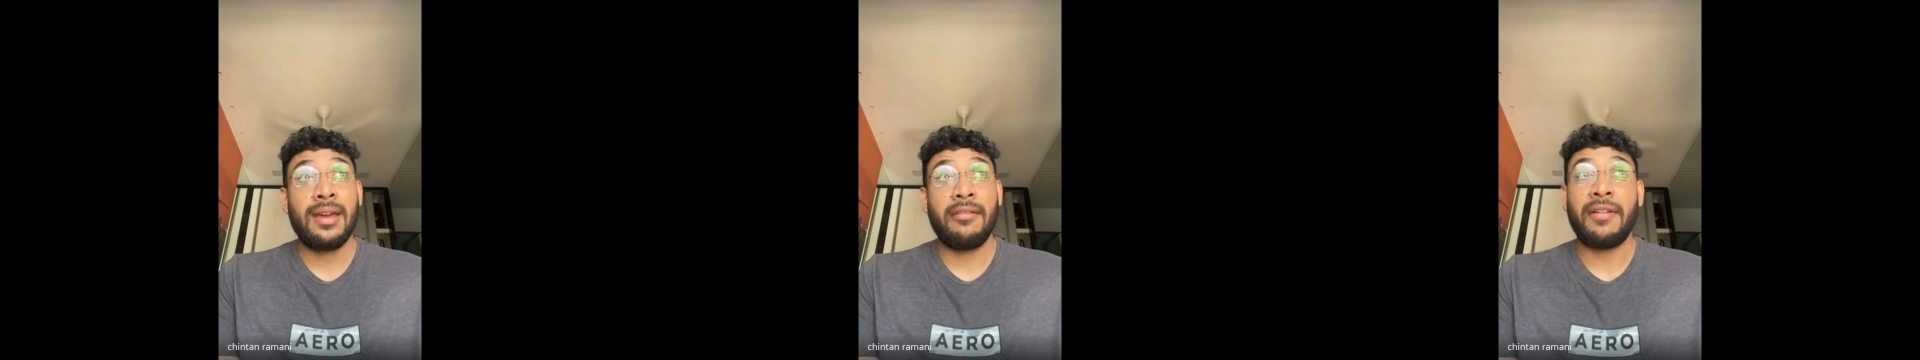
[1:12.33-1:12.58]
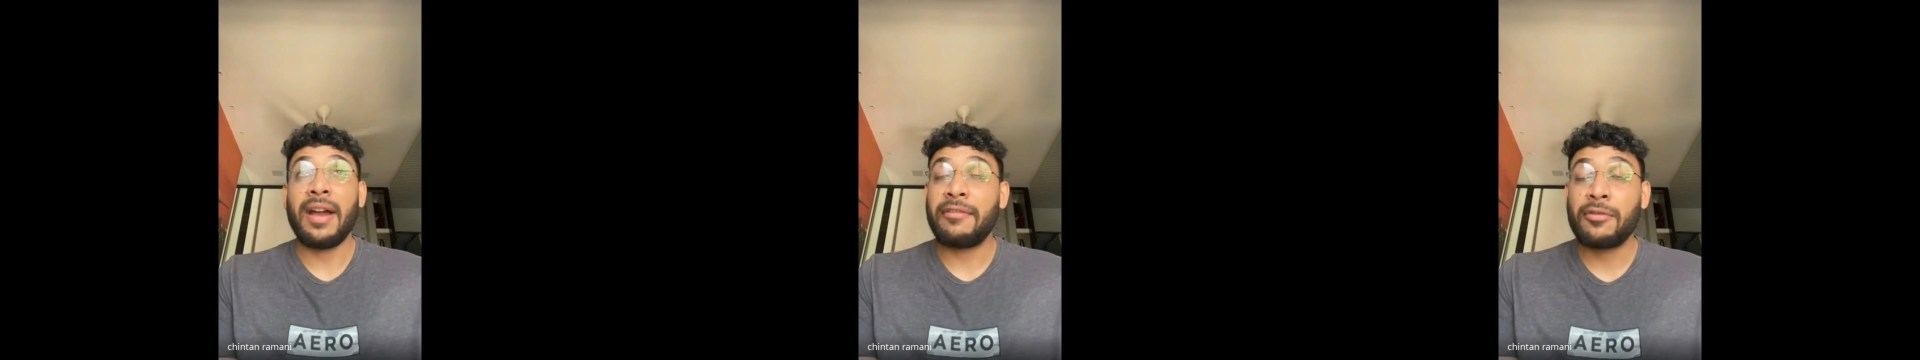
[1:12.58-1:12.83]

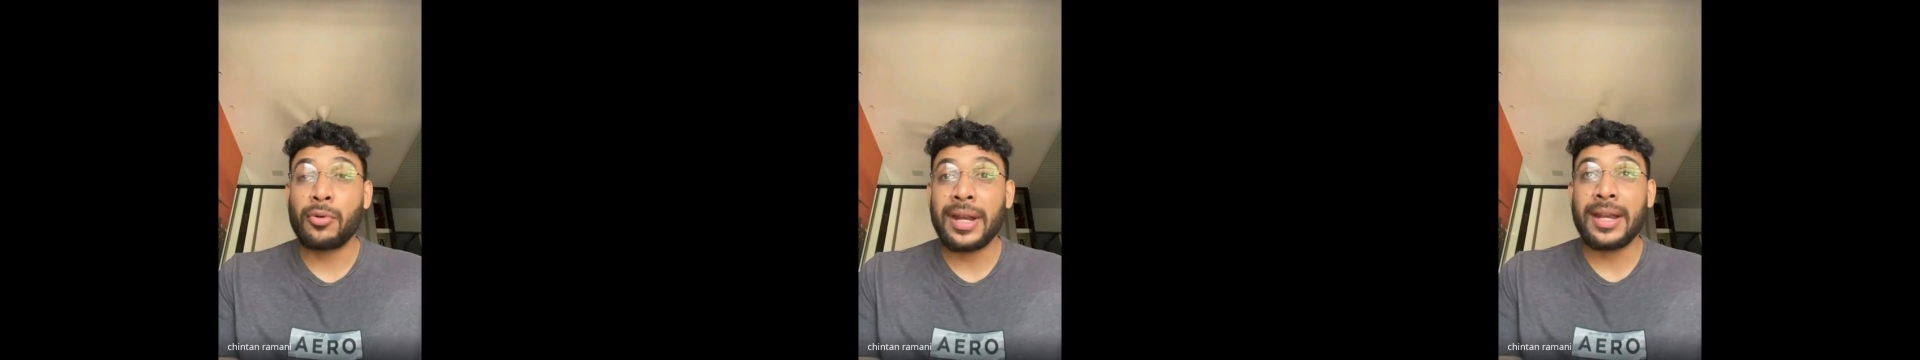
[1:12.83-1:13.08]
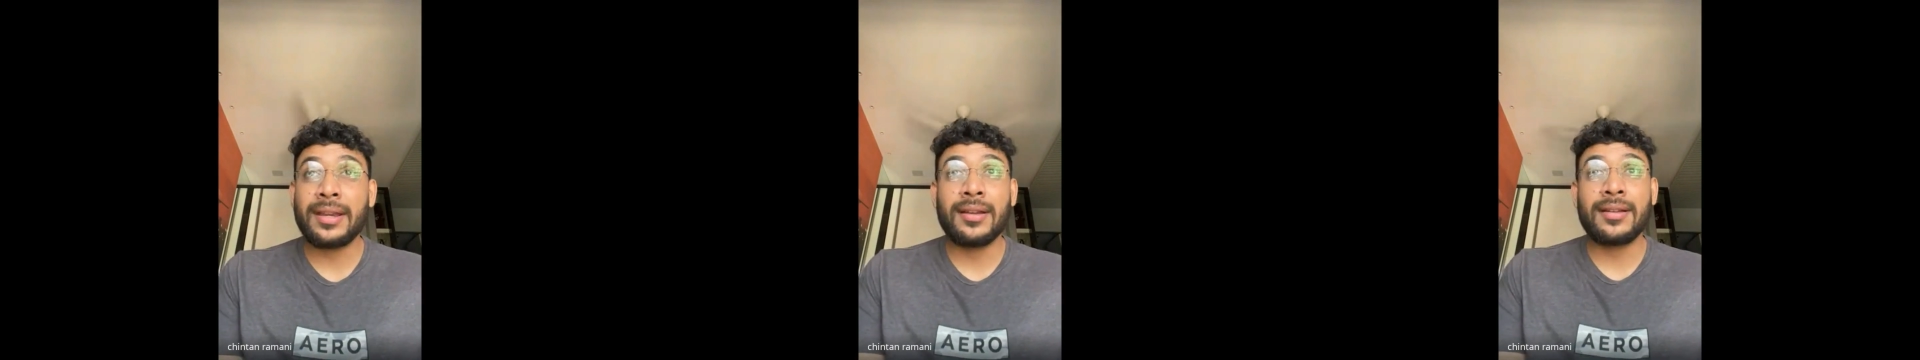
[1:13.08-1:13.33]
5 to
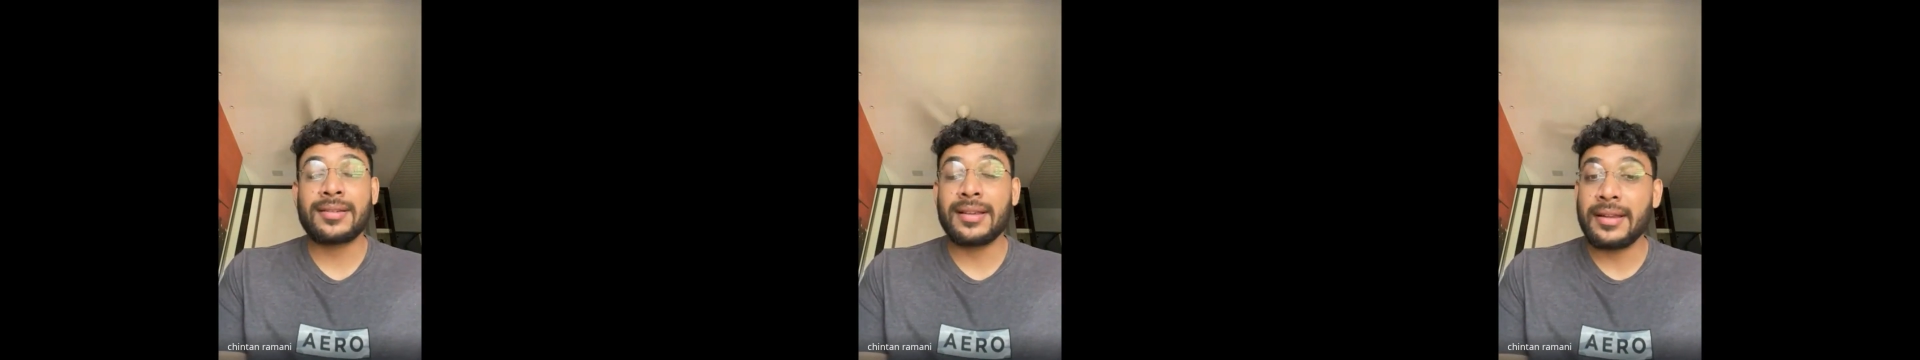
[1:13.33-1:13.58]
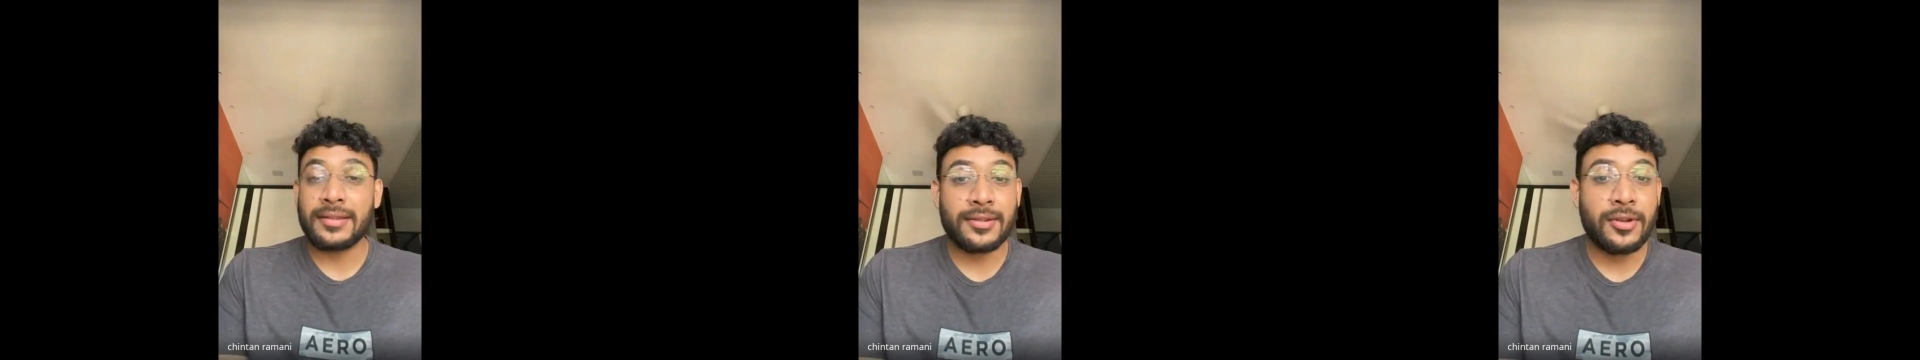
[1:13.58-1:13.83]
10 years.
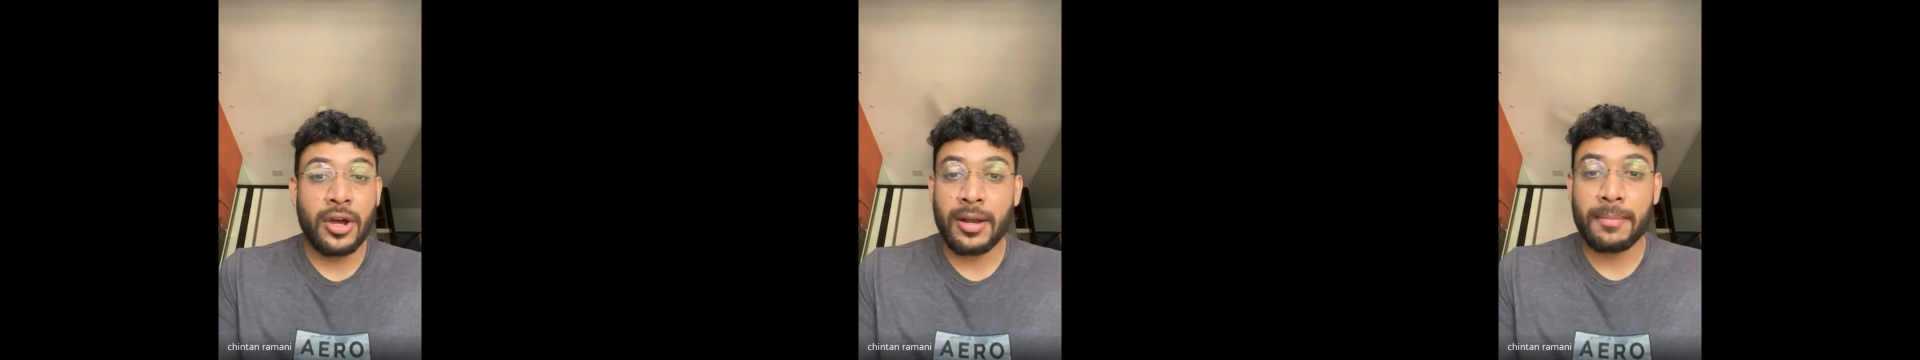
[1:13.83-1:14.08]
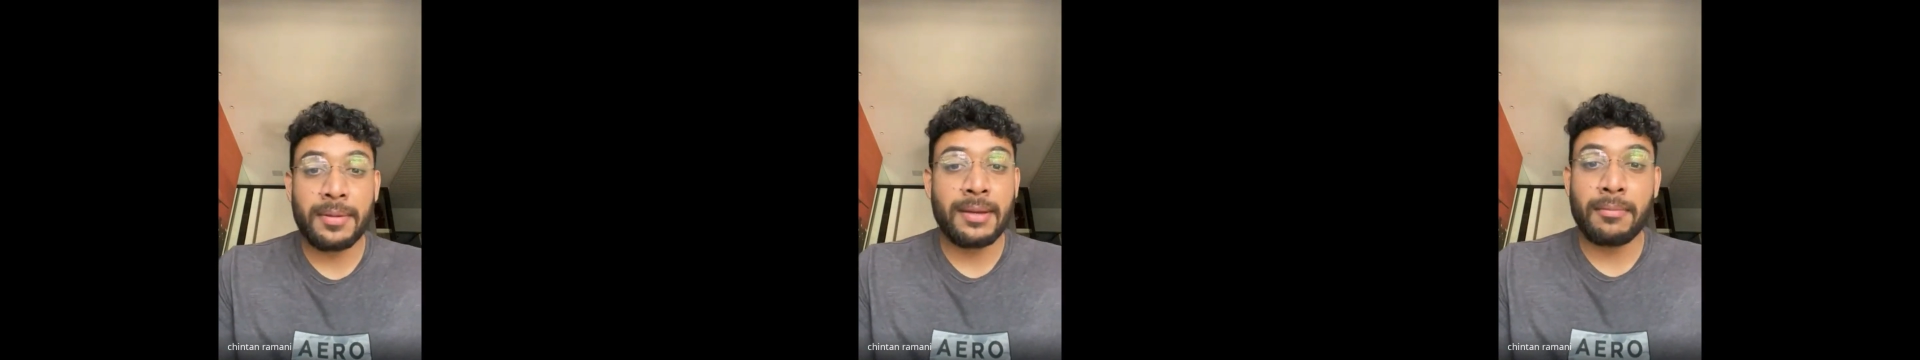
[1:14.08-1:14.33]
It's
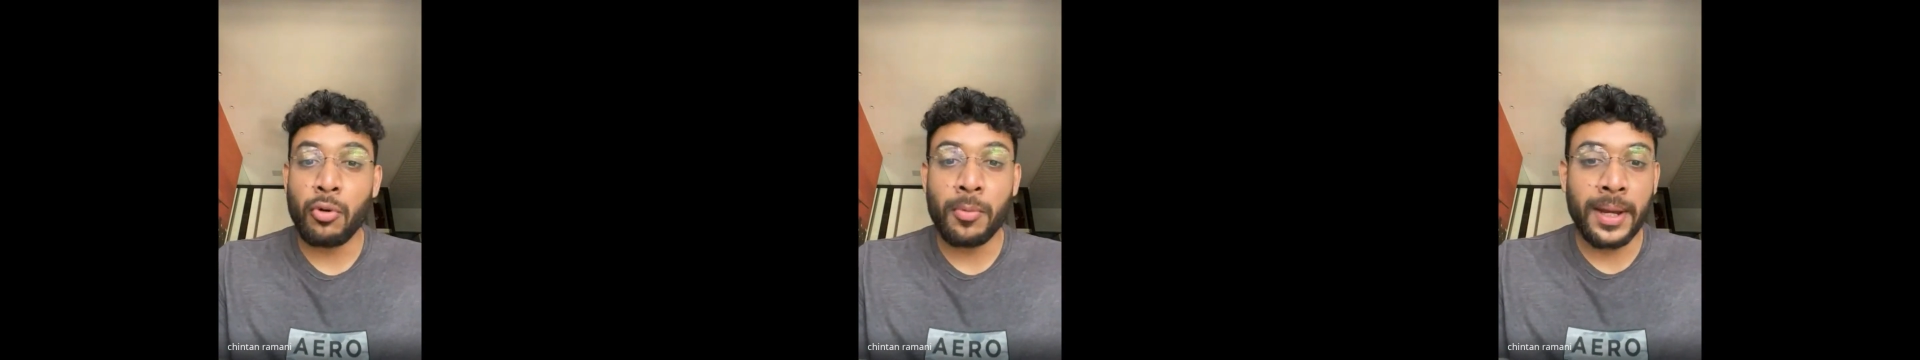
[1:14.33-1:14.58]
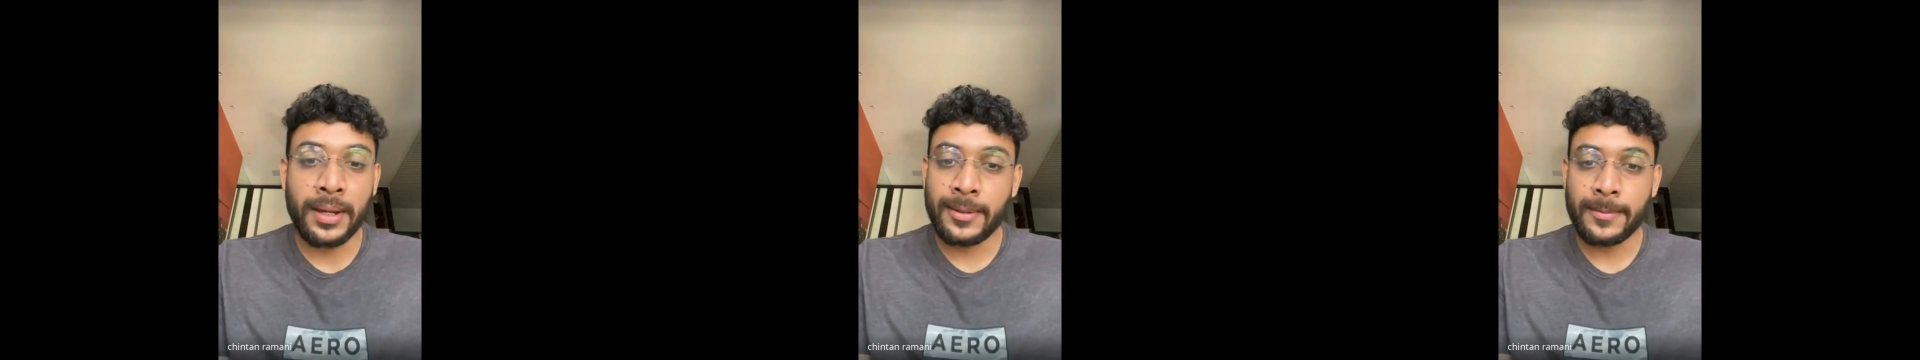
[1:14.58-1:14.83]
gonna be booming.